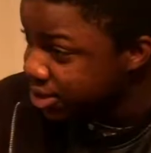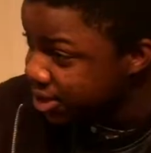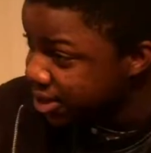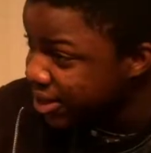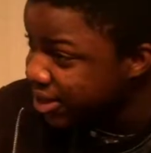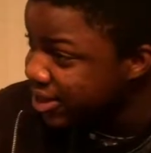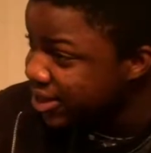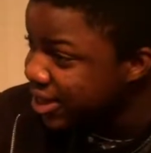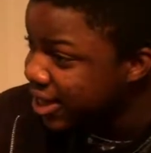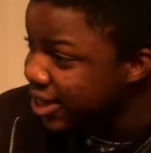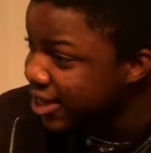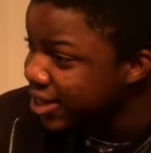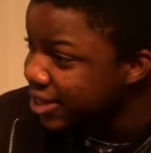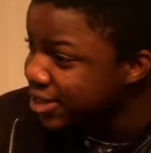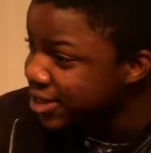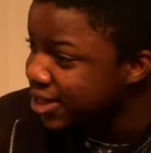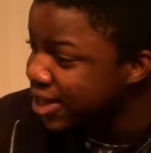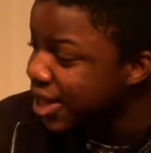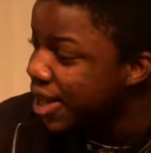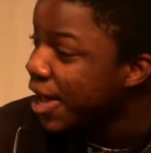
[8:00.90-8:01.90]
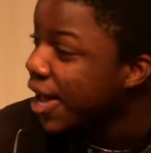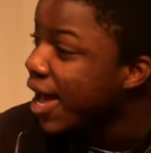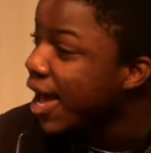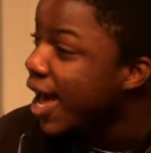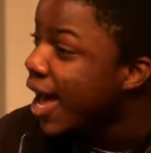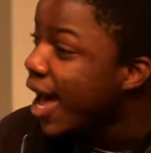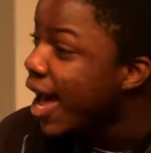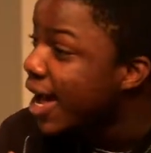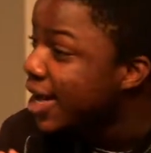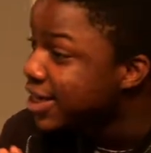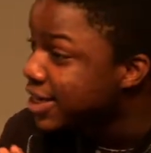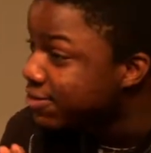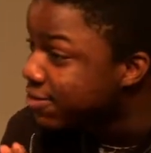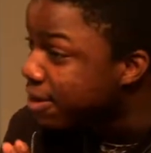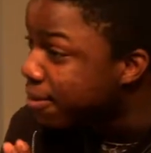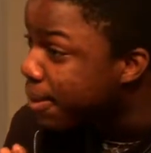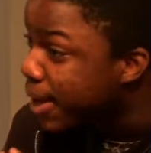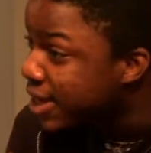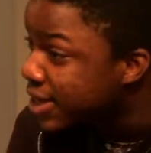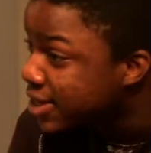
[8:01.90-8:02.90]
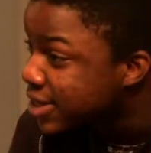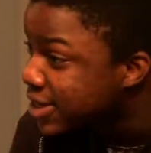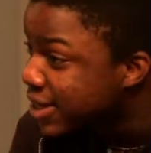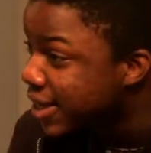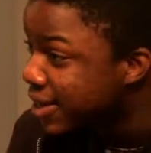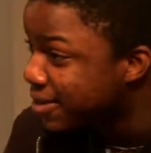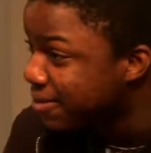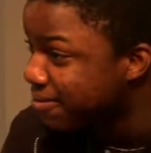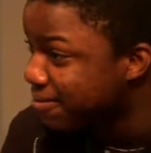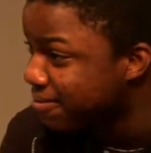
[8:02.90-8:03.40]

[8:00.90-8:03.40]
you're going to say is, hajime mashite.